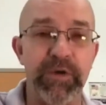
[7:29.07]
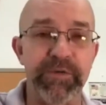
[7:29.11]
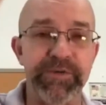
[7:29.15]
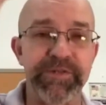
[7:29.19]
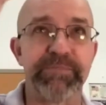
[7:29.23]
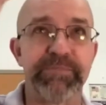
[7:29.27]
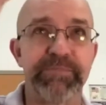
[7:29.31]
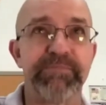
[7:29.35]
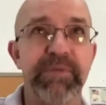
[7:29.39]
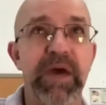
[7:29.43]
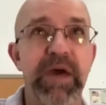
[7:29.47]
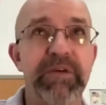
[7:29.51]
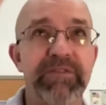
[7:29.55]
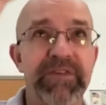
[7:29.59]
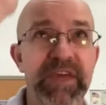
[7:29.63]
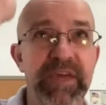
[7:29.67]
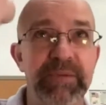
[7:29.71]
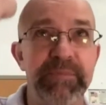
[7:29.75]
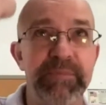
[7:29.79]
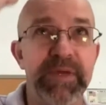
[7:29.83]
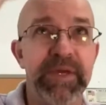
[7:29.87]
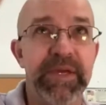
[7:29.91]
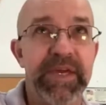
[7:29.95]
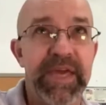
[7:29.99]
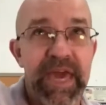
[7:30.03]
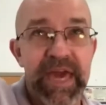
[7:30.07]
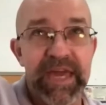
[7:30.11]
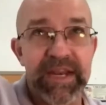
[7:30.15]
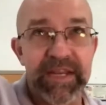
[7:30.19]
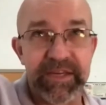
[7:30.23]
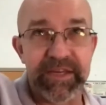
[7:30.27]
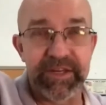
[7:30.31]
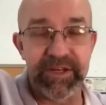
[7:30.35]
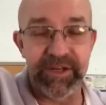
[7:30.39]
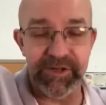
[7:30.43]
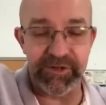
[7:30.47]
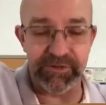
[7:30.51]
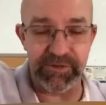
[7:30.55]
It was above him, heading
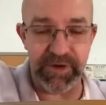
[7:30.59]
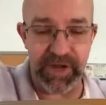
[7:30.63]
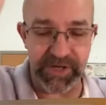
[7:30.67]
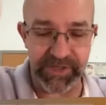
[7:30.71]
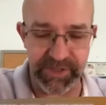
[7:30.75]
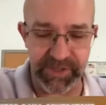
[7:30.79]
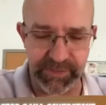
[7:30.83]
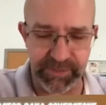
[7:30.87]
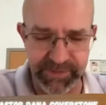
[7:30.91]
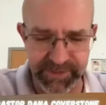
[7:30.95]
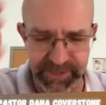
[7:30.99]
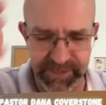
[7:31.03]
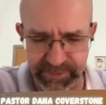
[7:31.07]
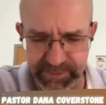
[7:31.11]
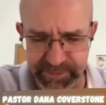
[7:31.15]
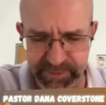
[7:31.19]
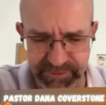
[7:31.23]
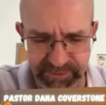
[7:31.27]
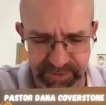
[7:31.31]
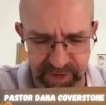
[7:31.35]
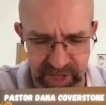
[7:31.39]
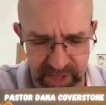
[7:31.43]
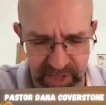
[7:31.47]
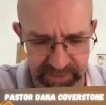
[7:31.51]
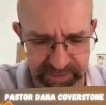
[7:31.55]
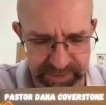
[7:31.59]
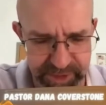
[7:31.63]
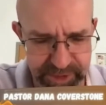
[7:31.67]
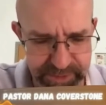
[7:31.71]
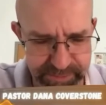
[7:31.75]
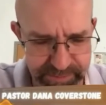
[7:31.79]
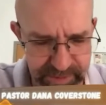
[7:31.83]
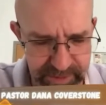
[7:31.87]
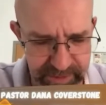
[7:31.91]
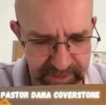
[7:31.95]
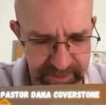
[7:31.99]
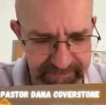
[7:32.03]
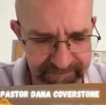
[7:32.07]
in a direction, almost like he was following the
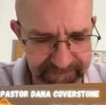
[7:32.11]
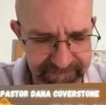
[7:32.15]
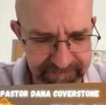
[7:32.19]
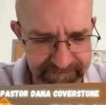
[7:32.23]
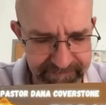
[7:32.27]
spear.